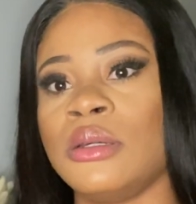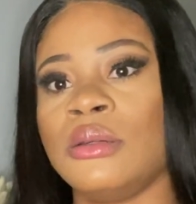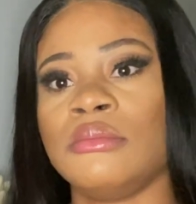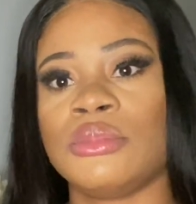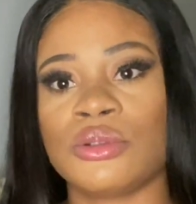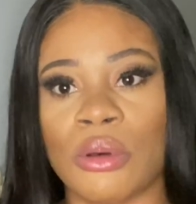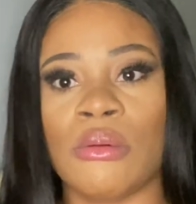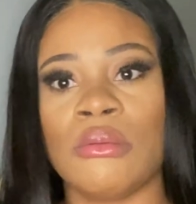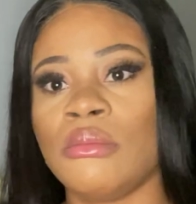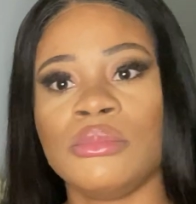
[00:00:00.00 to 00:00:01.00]
So
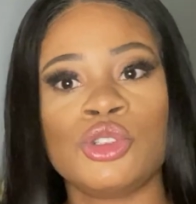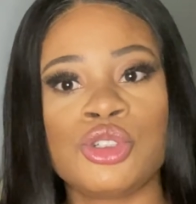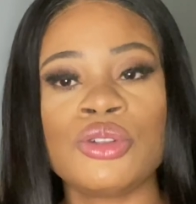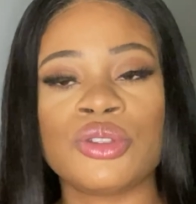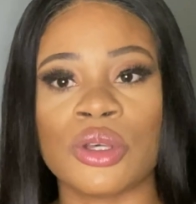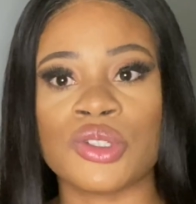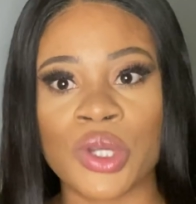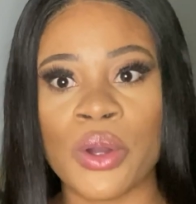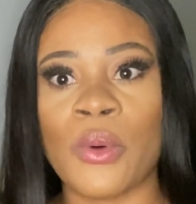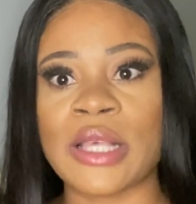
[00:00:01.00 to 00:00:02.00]
choose your
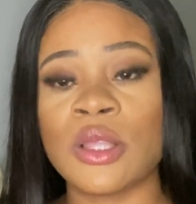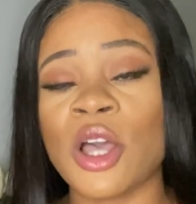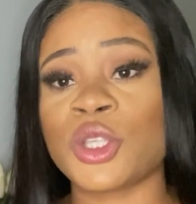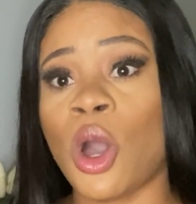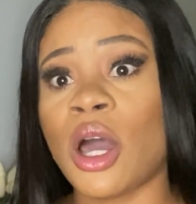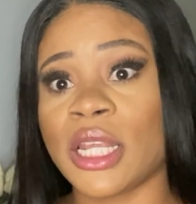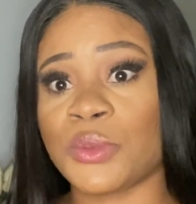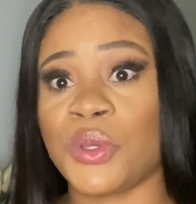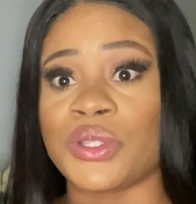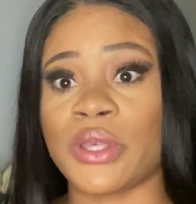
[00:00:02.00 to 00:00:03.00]
struggle. As long as you're honest
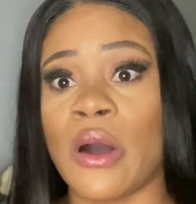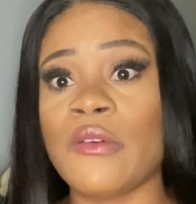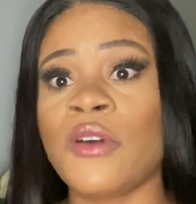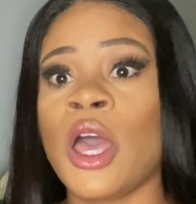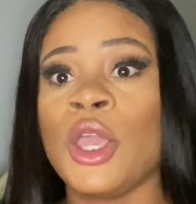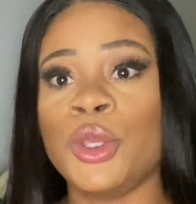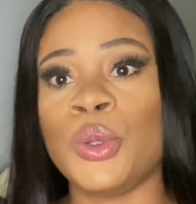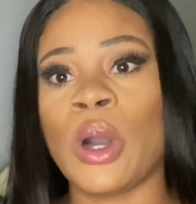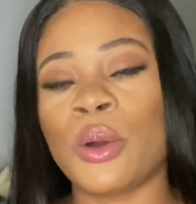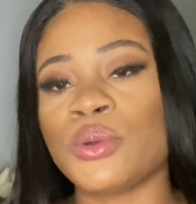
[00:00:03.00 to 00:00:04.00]
with yourself,
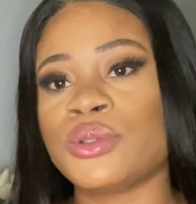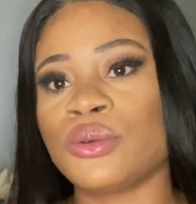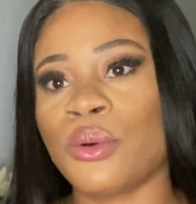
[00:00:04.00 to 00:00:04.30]
you are good to go